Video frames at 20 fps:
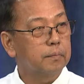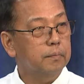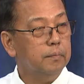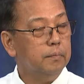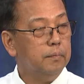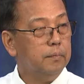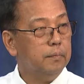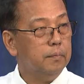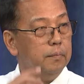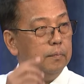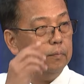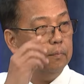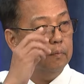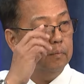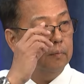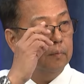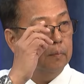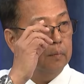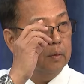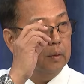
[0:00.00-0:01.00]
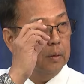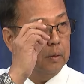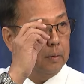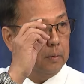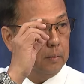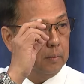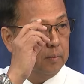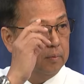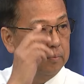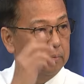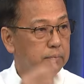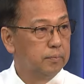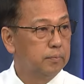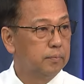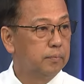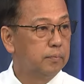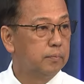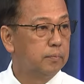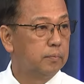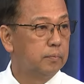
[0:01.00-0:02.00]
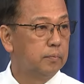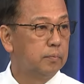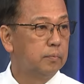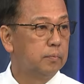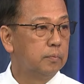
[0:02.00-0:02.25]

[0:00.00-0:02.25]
Okay, Harley Valbuena, DZN.